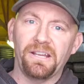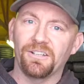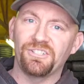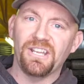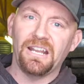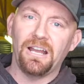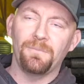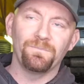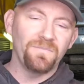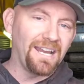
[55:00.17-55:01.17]
to check it out,
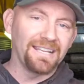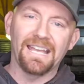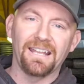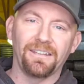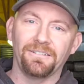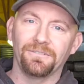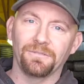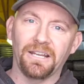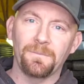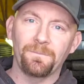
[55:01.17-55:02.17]
I get it,
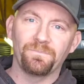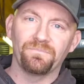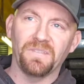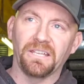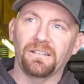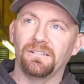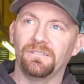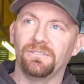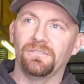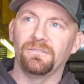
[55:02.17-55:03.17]
right? Like,
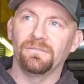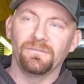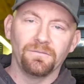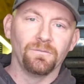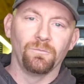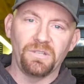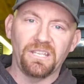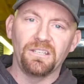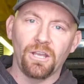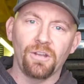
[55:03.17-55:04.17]
we
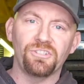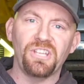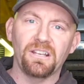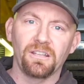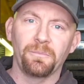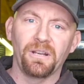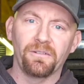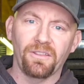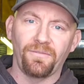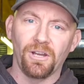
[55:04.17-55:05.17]
can negotiate a little bit
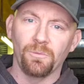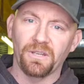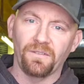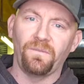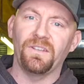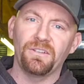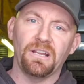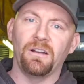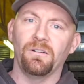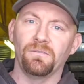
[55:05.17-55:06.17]
over the phone. We can figure
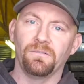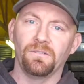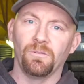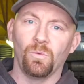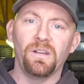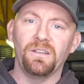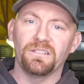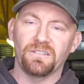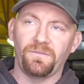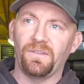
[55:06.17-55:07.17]
out what
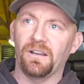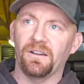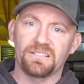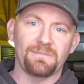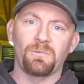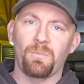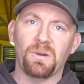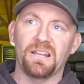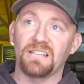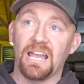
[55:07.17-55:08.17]
is a fair, acceptable
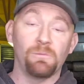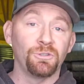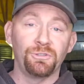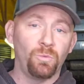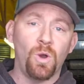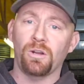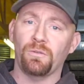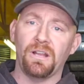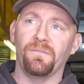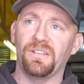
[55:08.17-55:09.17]
price. I will do walk
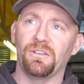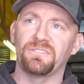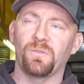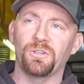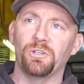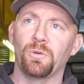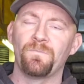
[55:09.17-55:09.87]
around videos for you.